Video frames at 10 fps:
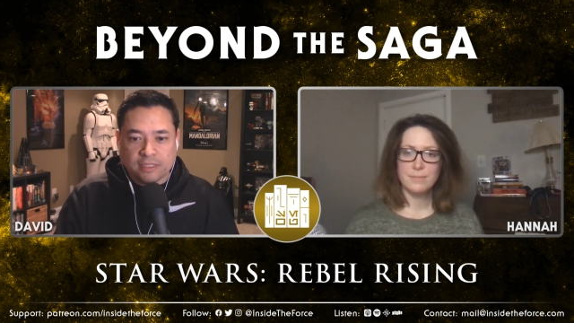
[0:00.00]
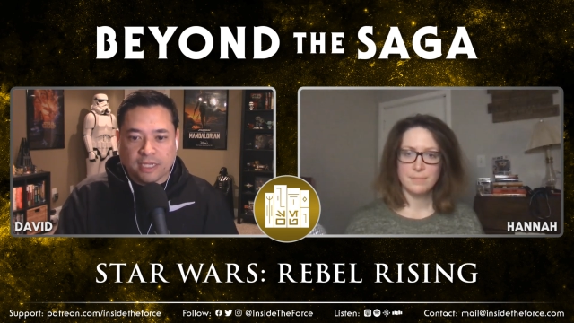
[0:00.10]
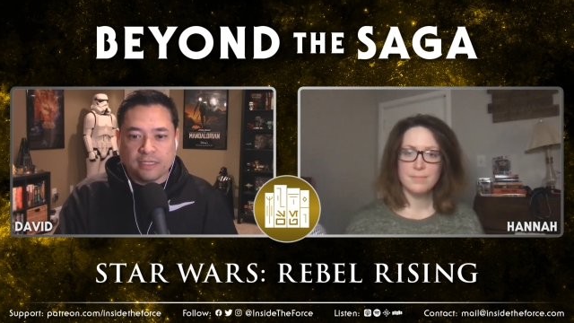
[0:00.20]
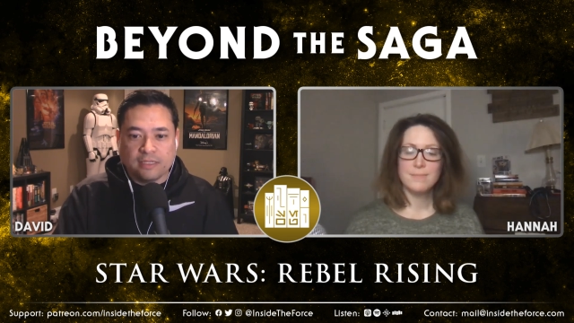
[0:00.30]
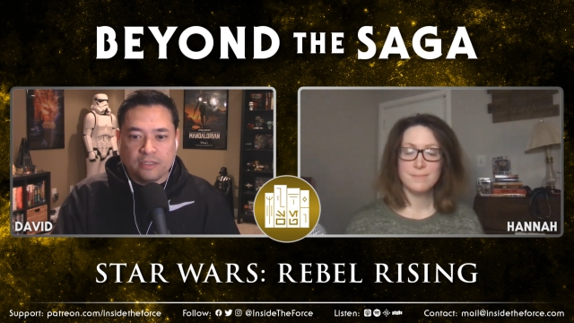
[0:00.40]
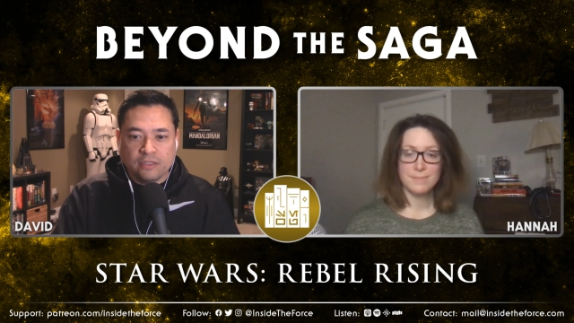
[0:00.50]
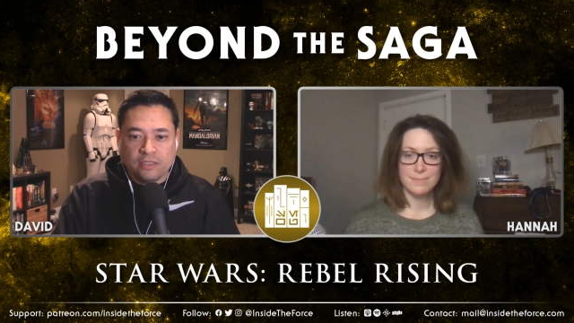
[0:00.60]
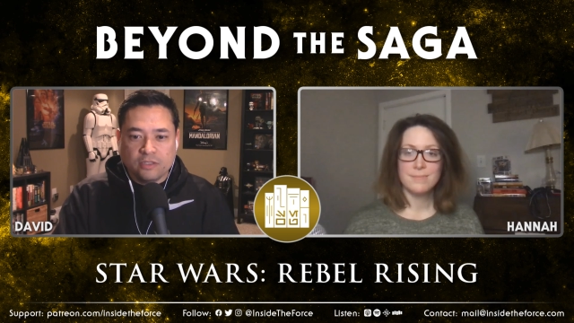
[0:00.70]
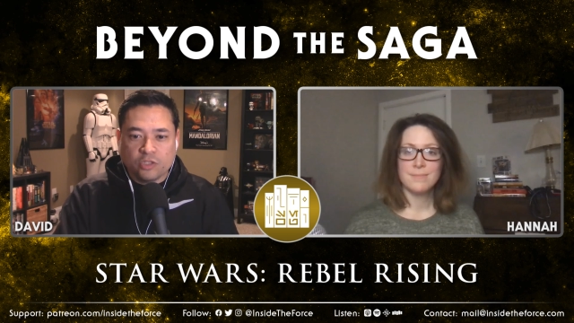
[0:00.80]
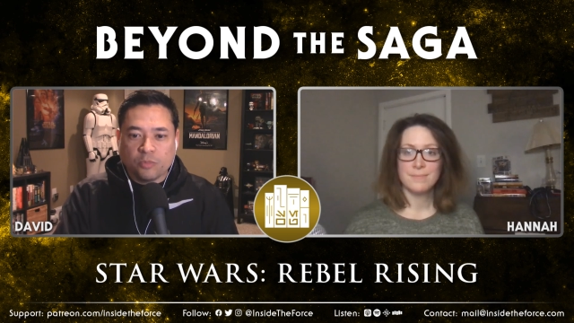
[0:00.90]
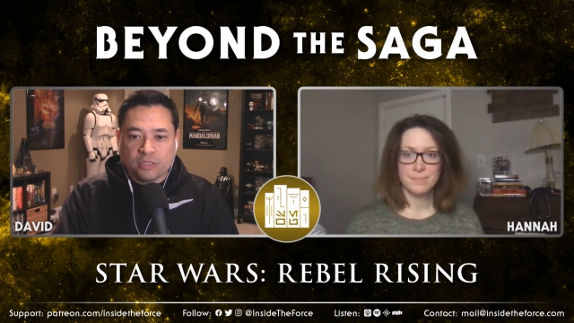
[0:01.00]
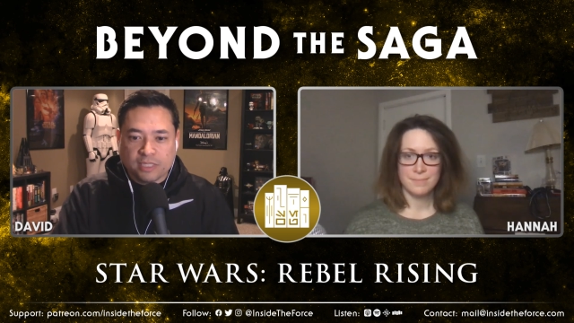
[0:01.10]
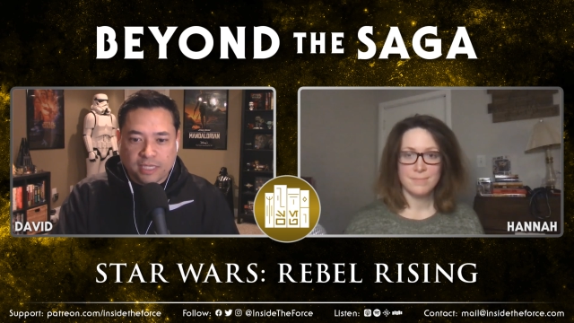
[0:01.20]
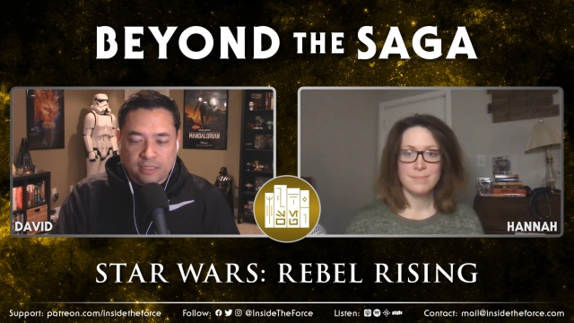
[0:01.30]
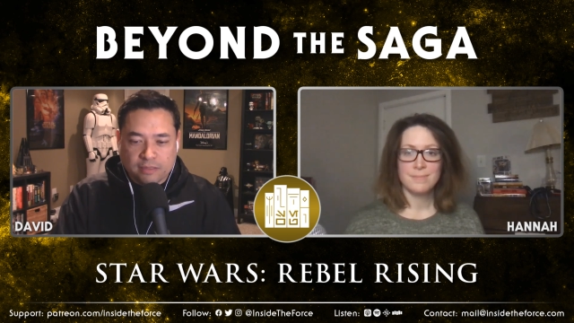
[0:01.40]
Speaker 1: it's like he's
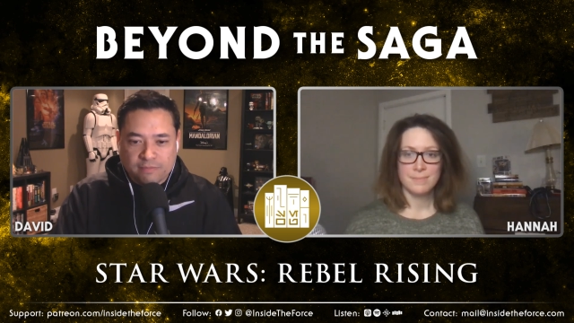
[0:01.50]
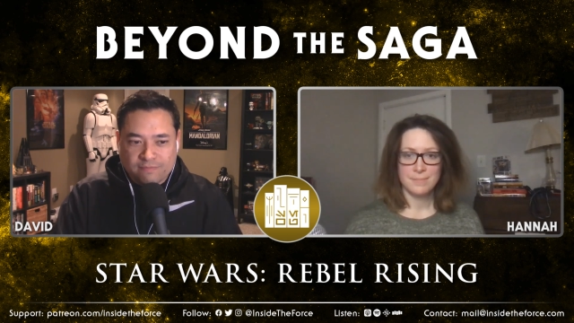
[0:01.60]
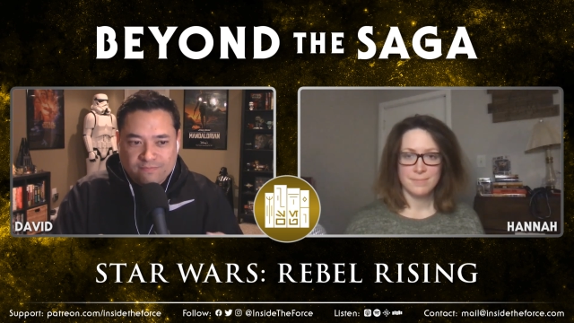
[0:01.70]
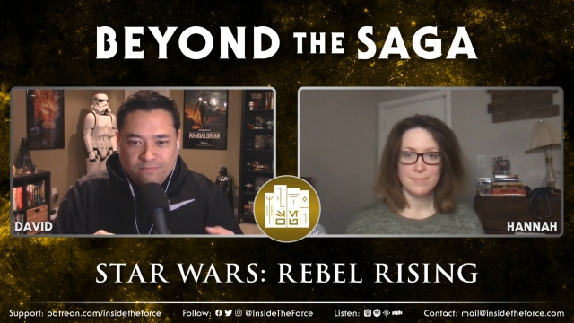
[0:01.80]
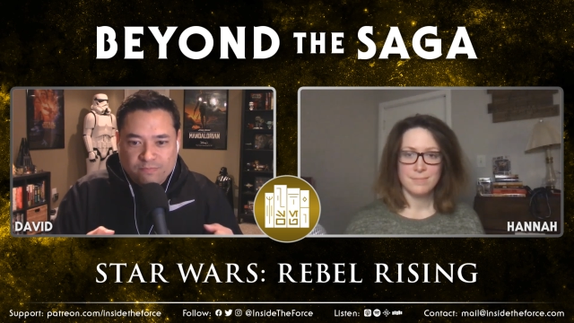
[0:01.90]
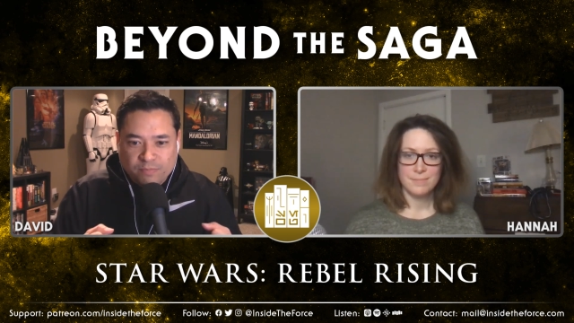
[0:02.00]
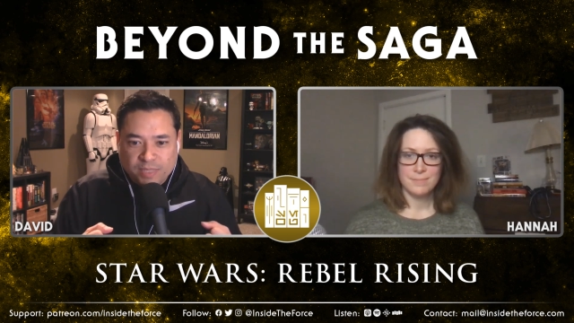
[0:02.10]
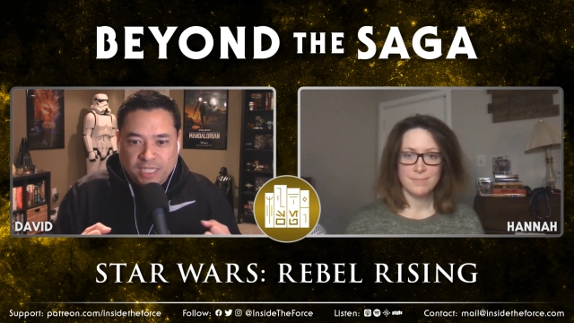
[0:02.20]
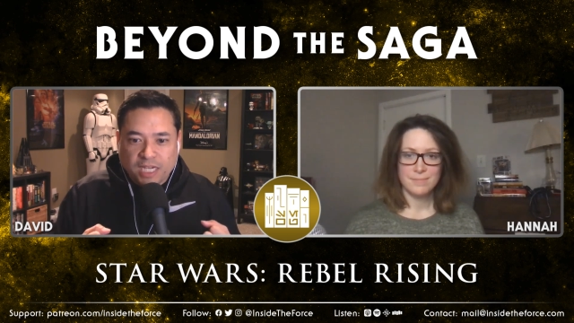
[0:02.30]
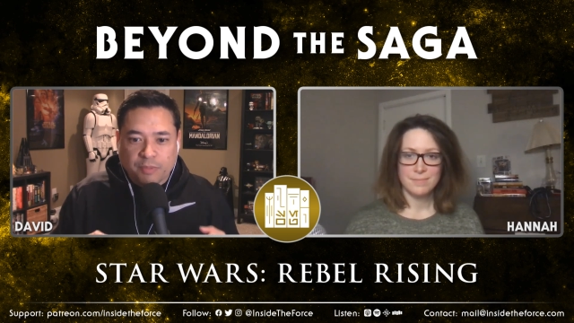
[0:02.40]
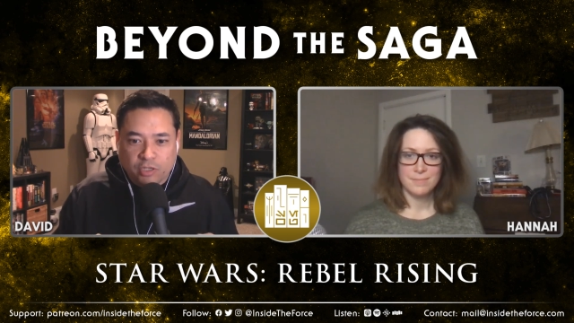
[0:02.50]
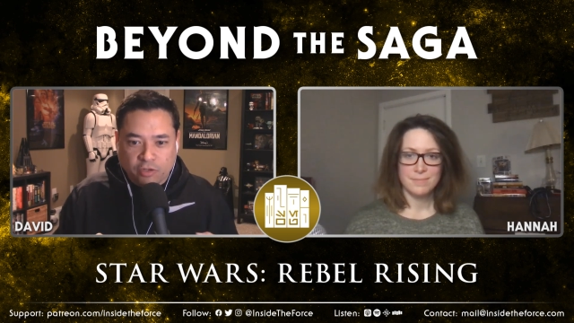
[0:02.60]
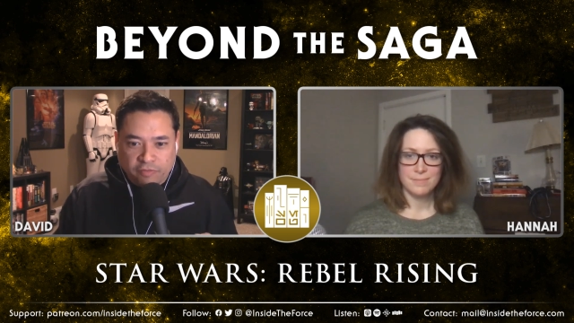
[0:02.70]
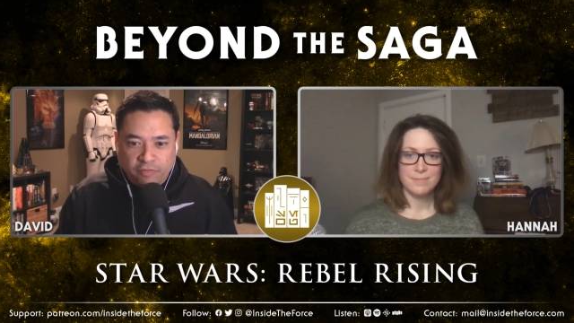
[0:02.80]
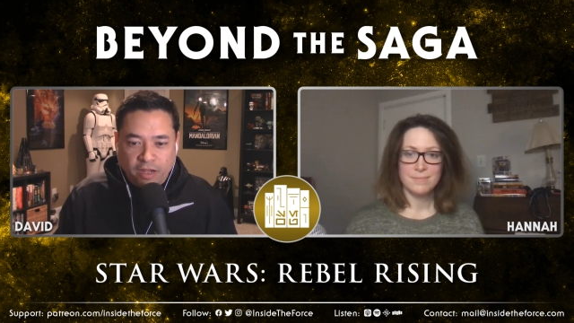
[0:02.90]
almost like becoming
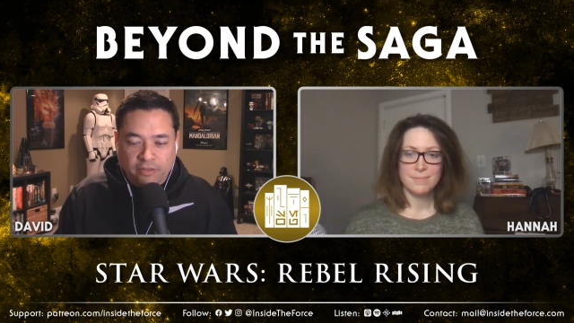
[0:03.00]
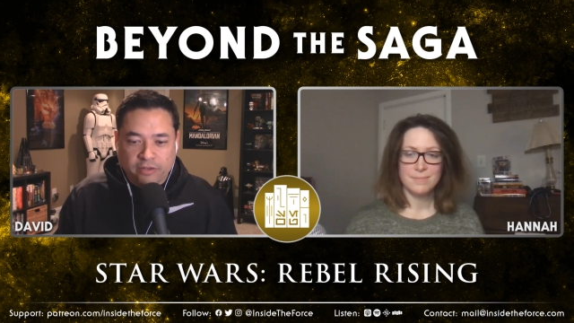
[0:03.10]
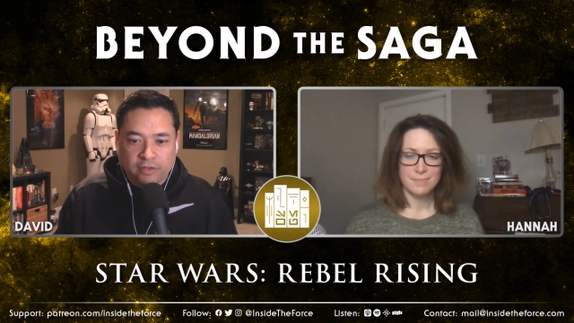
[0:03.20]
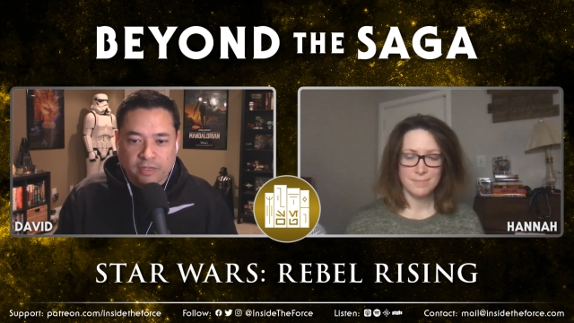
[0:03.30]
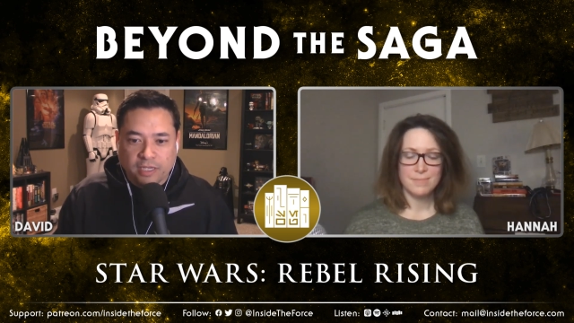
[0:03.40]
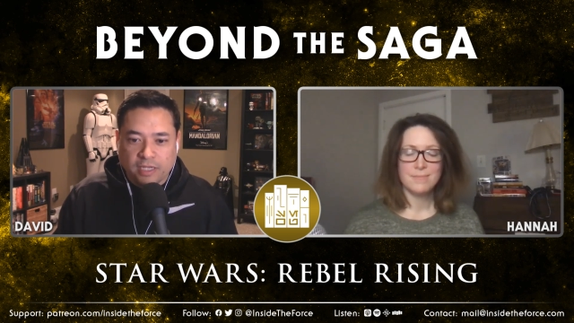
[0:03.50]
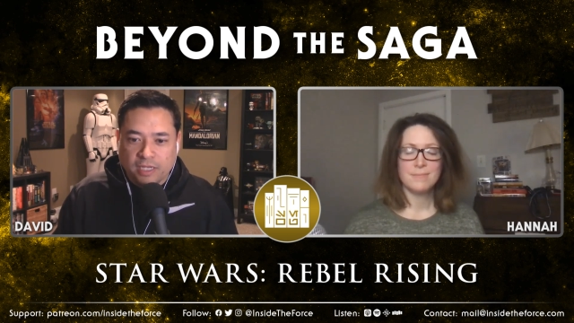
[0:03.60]
her father.